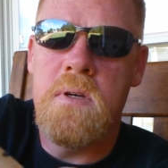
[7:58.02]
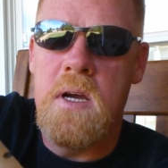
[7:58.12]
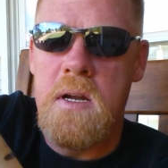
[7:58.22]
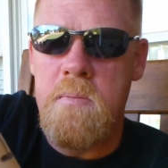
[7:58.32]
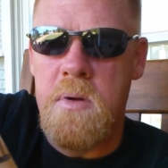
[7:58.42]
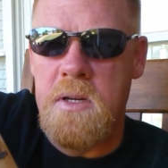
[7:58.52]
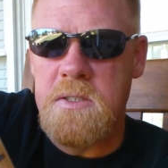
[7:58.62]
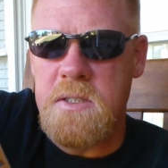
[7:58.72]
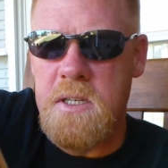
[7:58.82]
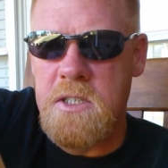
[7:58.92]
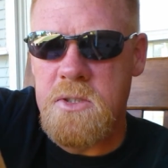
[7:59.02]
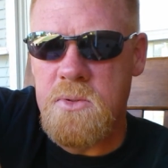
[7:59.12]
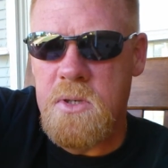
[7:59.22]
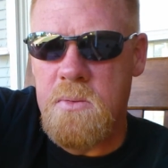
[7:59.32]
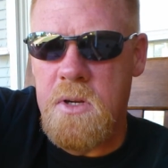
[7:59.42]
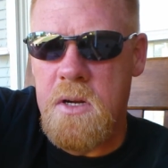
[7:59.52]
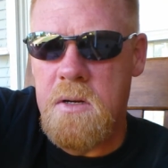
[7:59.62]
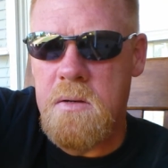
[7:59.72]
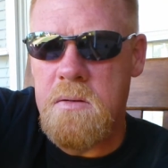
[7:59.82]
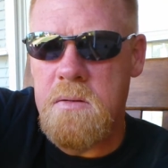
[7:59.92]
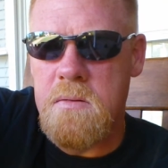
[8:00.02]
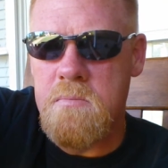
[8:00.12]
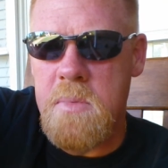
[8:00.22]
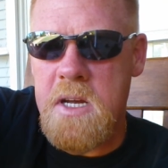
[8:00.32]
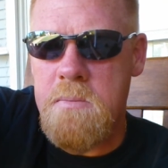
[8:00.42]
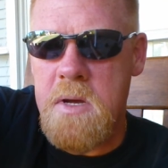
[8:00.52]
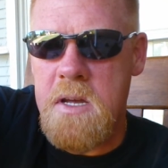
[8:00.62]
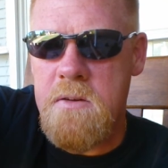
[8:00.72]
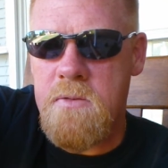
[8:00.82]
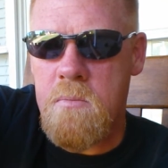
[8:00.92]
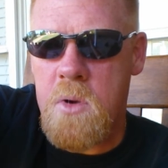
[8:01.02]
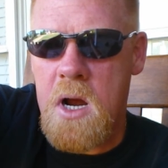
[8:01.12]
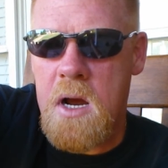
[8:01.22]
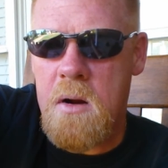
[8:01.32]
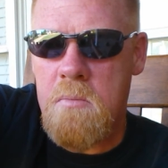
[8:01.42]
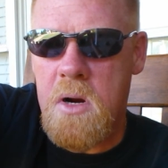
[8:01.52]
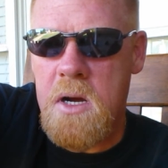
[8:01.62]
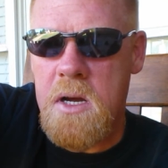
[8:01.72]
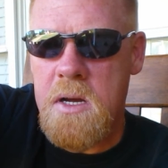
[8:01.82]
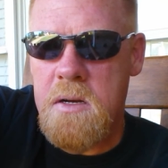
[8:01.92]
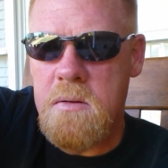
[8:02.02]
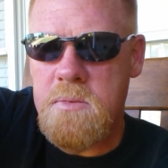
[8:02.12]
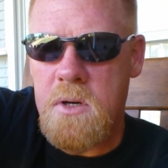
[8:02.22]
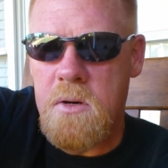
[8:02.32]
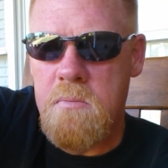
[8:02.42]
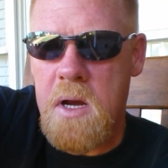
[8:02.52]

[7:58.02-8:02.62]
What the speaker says: And he put his initials on there, BB for Briar Blade. Turn it